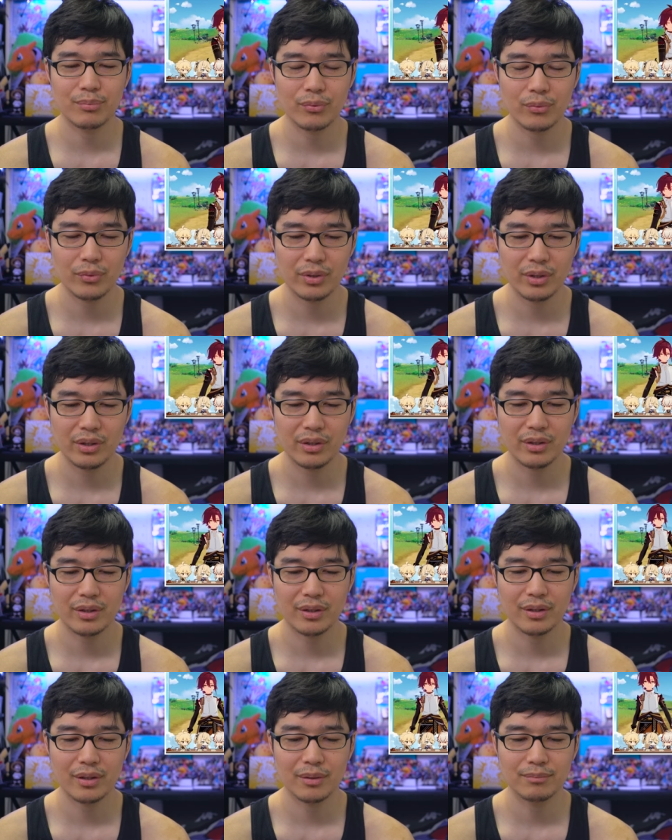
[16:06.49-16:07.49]
pretty
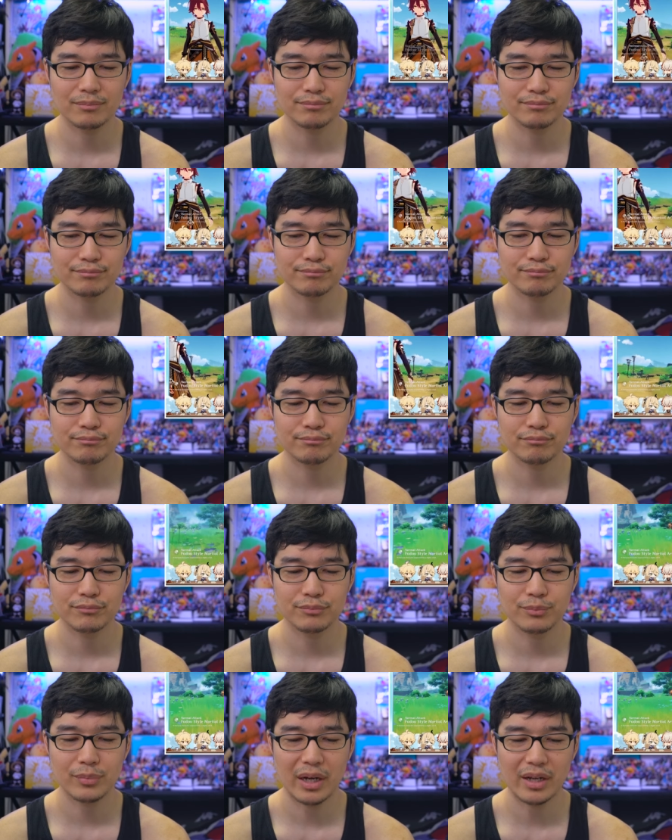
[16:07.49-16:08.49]
um,
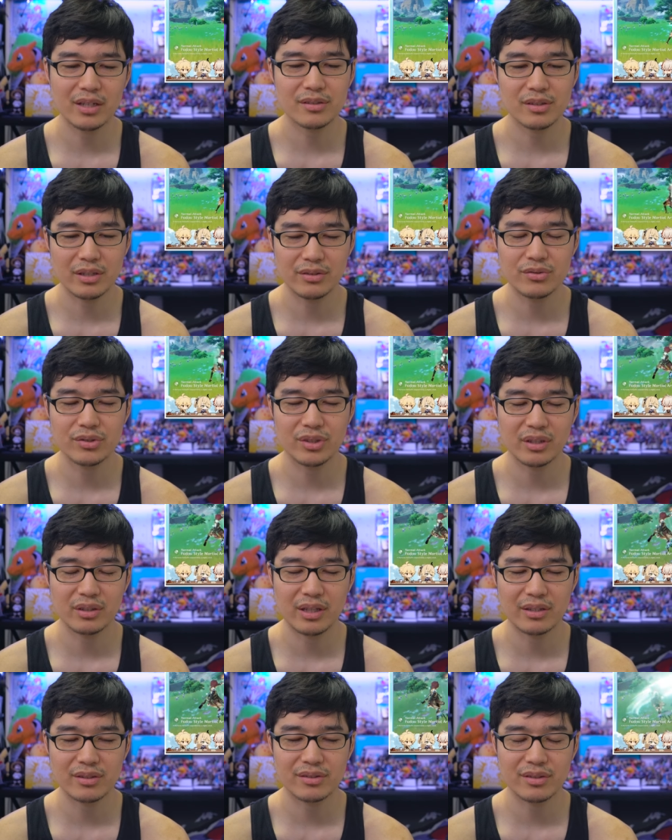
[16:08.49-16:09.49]
I guess interesting in
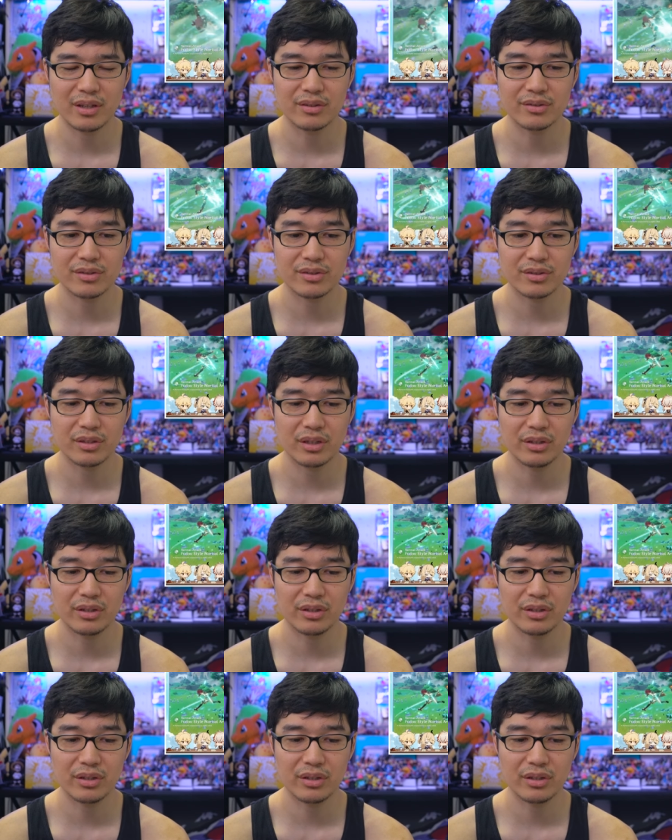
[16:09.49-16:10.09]
that sense.